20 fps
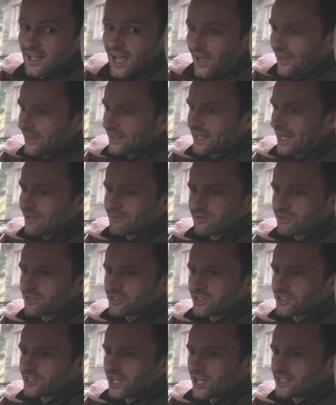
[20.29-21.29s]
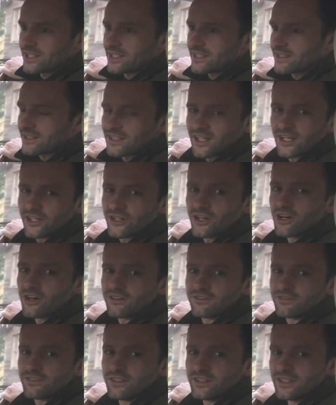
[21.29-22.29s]
and they kept just deciding to turn
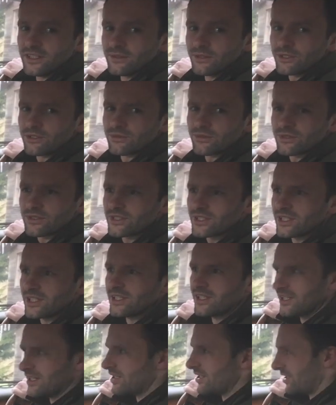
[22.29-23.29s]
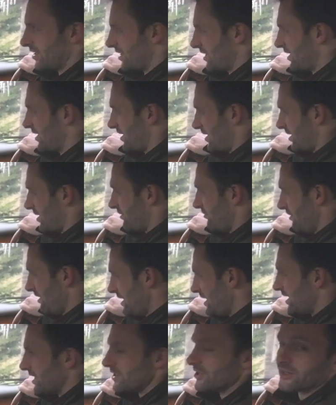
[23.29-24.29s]
off, which was
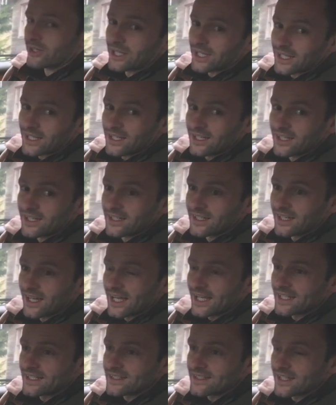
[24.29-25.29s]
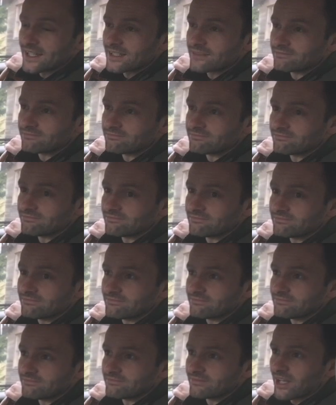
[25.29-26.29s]
really annoying. And
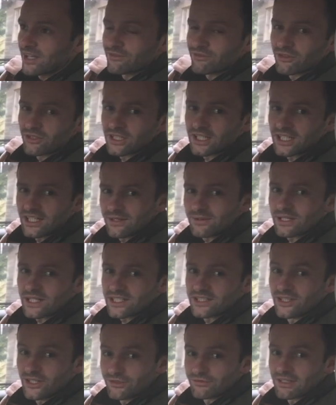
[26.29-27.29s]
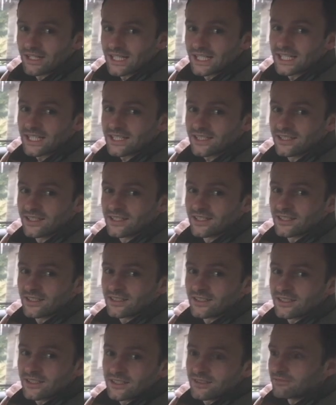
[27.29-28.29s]
ironically, when it's not raining,
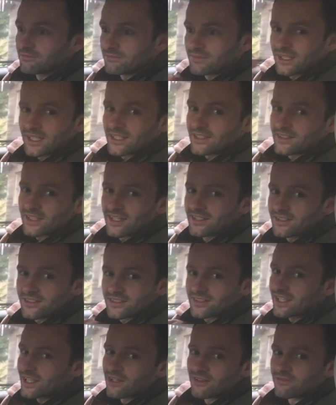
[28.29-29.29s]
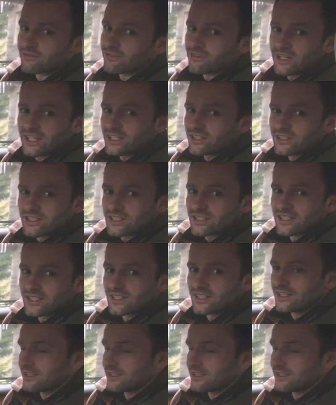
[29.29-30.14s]
they just stay on for ages.